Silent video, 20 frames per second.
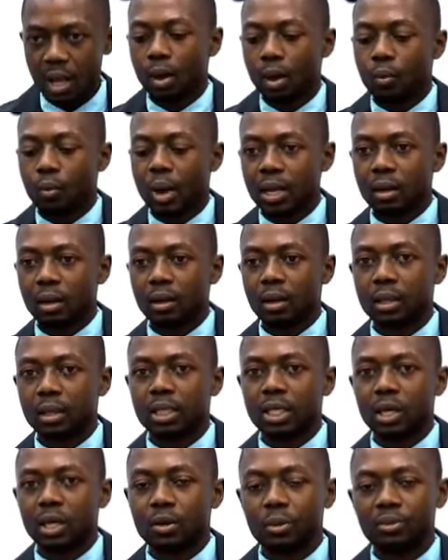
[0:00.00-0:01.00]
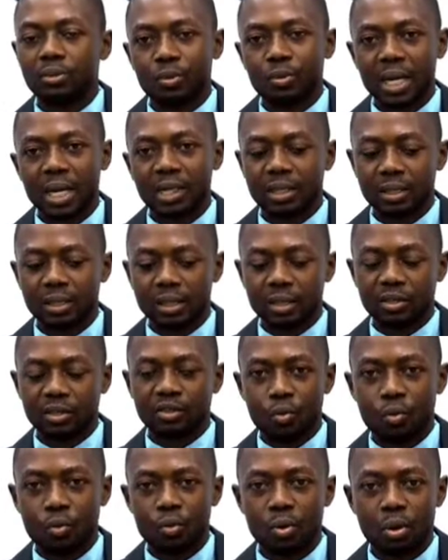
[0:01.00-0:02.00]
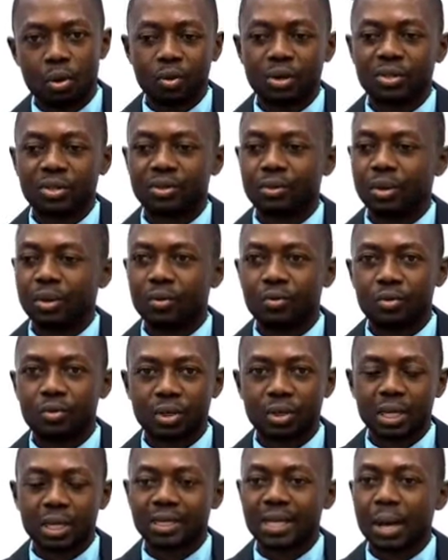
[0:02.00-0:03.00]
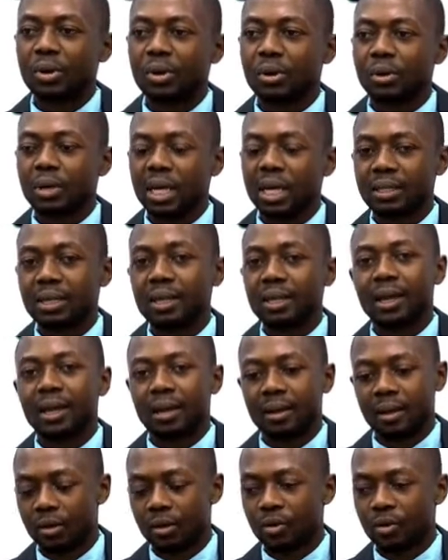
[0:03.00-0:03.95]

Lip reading: What Jacob Zuma did too was not a good example as a leader.